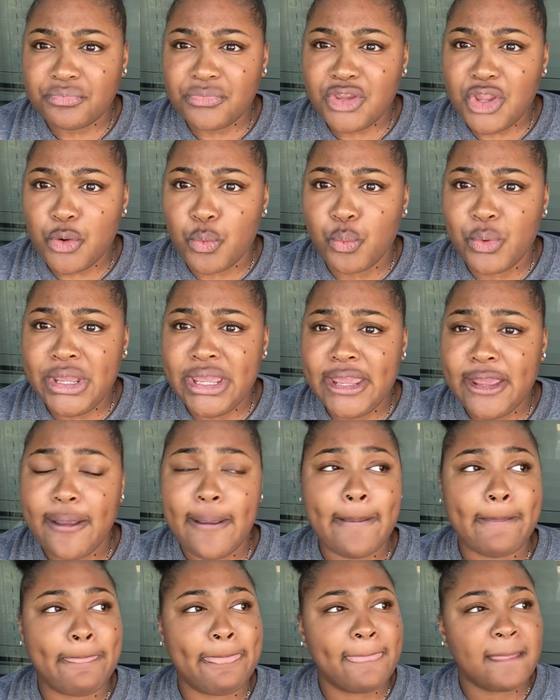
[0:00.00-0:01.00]
We
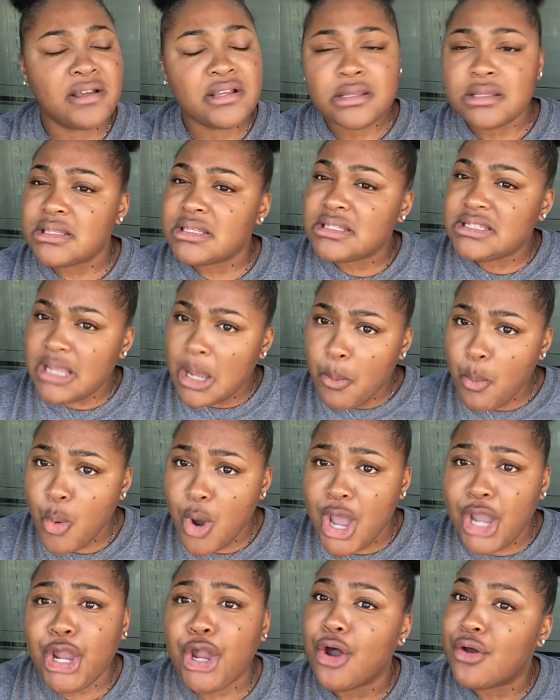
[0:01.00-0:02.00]

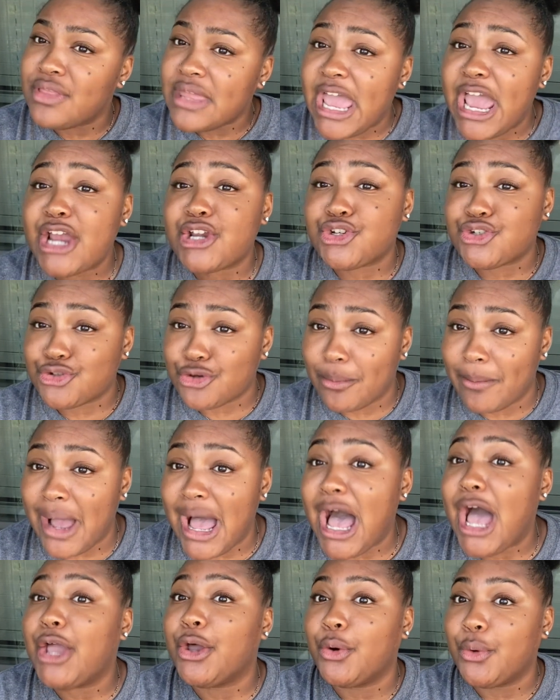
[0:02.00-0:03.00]
somewhat go the extra
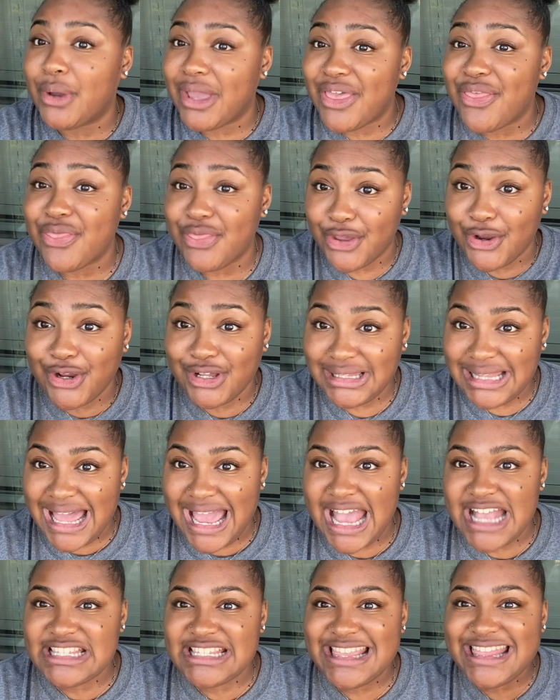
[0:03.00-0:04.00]
mile in their
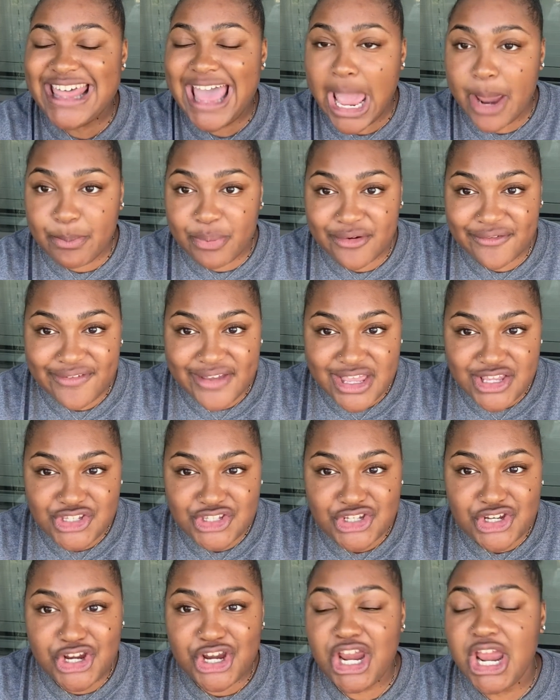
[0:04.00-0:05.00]
class. That
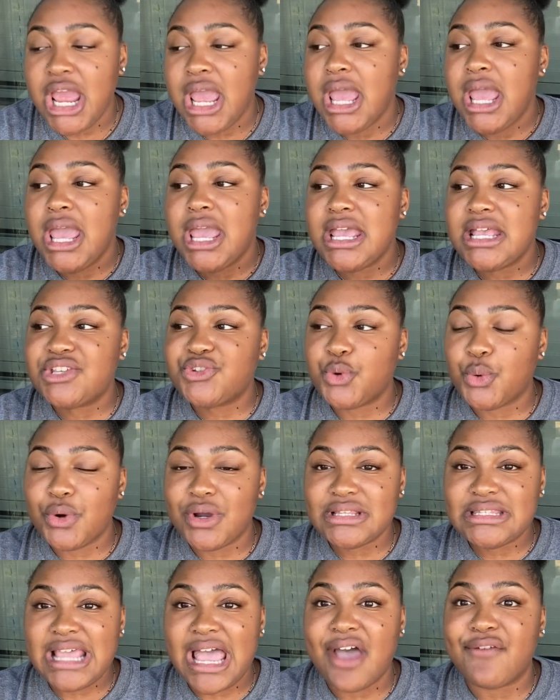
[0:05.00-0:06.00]
professor is going
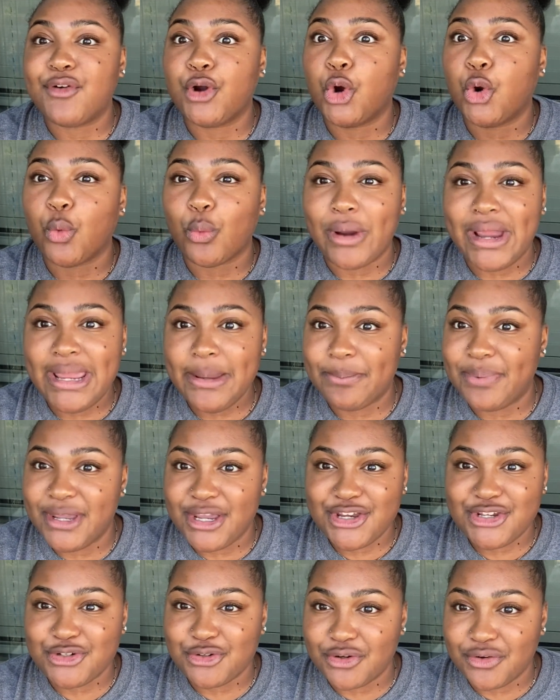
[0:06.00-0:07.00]
to have a great
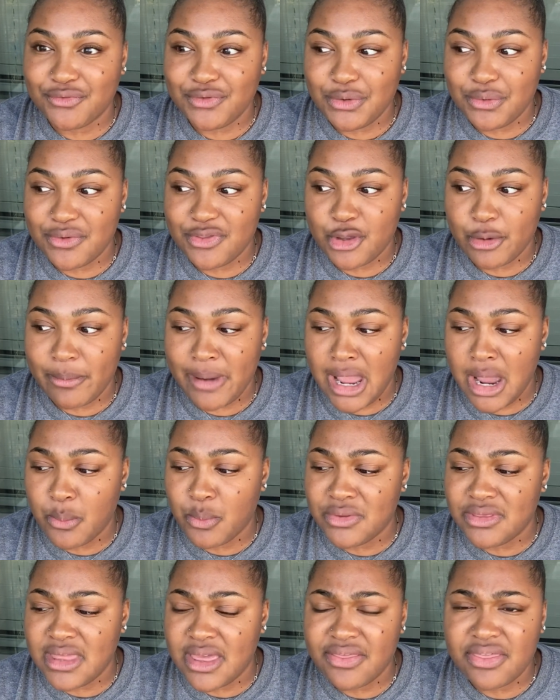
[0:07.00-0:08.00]
picture of you in their mind
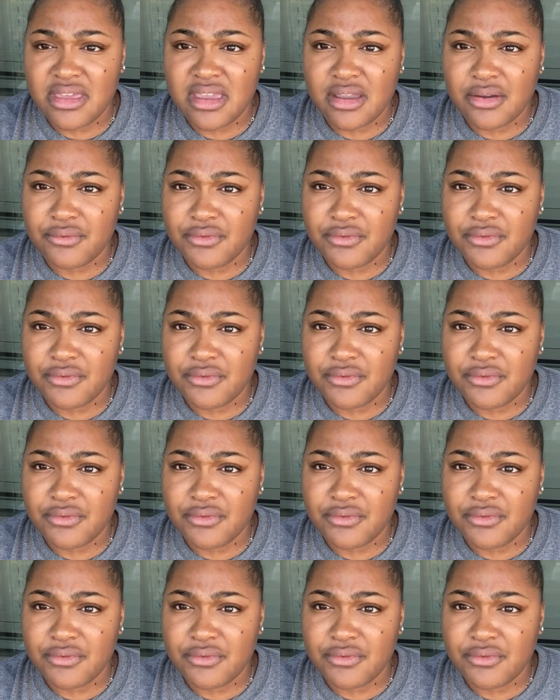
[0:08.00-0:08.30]
when they think of